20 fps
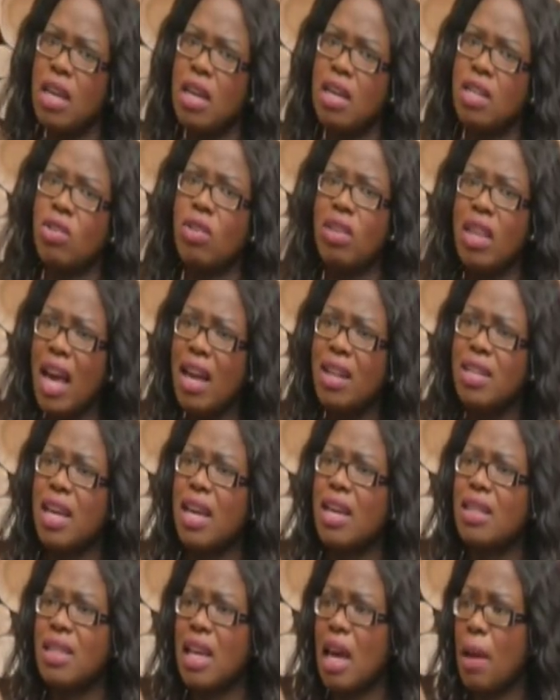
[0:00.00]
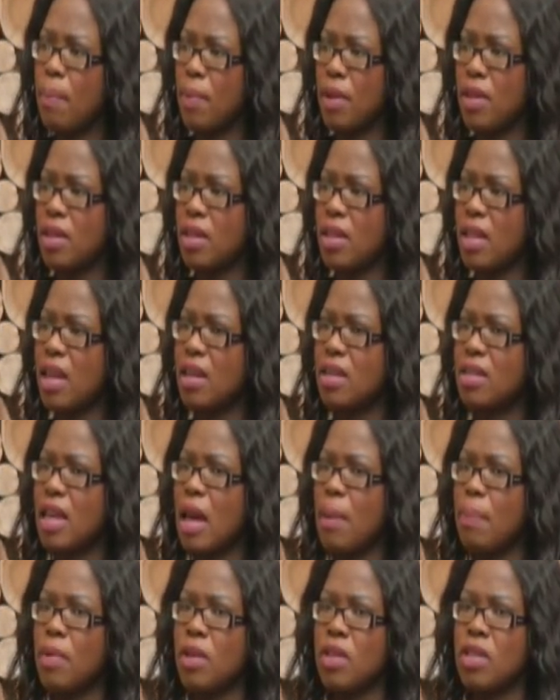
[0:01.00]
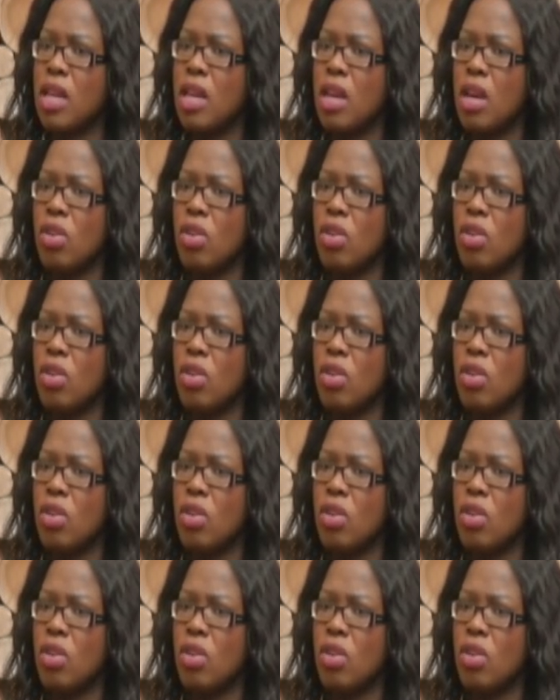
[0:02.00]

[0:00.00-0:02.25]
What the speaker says: So that has happened, and that's happened